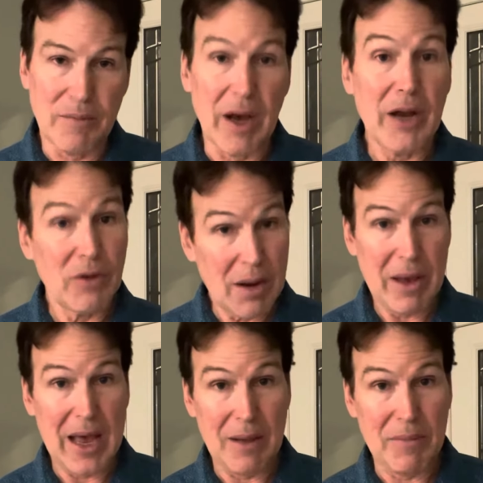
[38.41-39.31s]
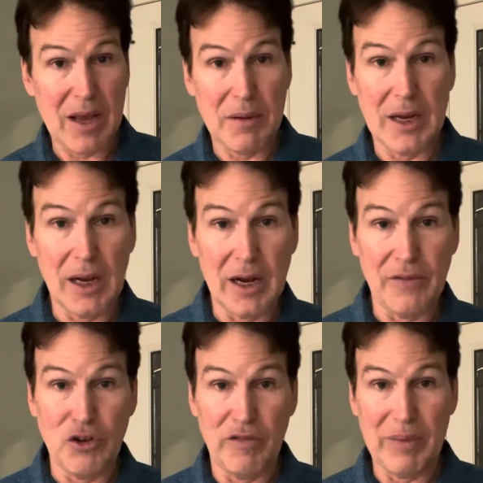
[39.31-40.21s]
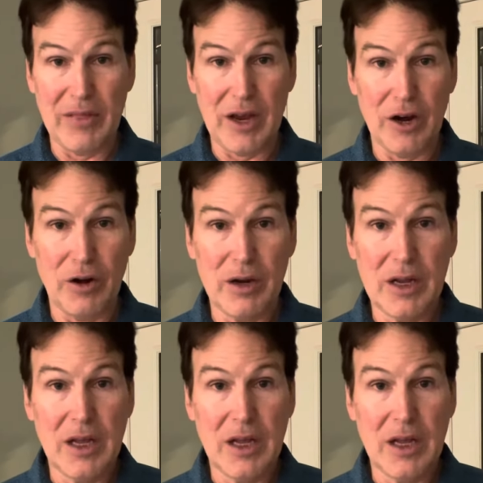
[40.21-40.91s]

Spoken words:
Monterey Bay, maybe a lot of you have been there.